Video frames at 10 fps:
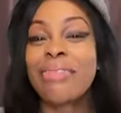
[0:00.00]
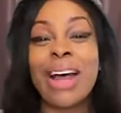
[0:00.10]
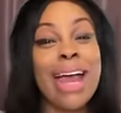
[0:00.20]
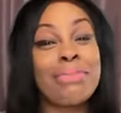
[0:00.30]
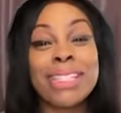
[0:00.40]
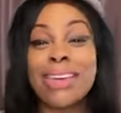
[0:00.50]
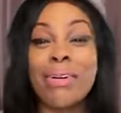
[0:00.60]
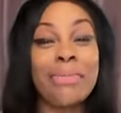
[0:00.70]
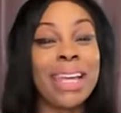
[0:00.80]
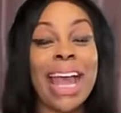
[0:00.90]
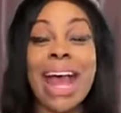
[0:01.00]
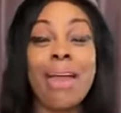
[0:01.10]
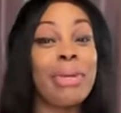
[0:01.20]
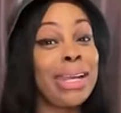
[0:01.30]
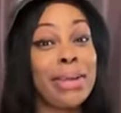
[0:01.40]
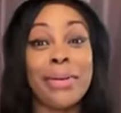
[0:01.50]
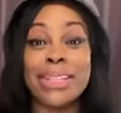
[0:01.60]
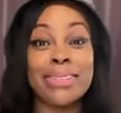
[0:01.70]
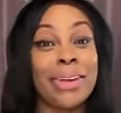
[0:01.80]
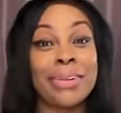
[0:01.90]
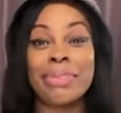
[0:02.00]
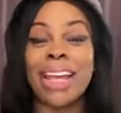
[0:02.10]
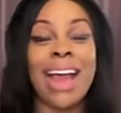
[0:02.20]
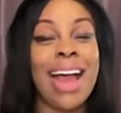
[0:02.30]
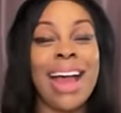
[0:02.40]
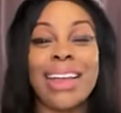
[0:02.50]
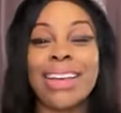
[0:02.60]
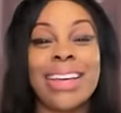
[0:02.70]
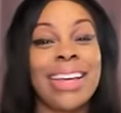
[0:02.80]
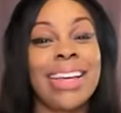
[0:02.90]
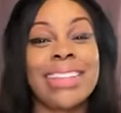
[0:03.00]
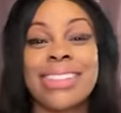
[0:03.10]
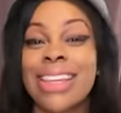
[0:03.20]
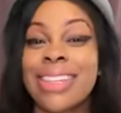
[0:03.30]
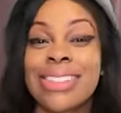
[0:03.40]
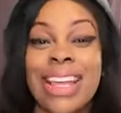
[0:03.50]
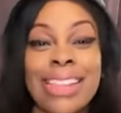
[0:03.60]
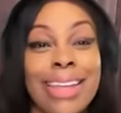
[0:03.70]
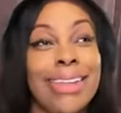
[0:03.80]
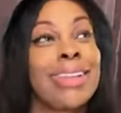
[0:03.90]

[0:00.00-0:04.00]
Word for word: the vibe is gonna be, I already know it's going to be high because it's I think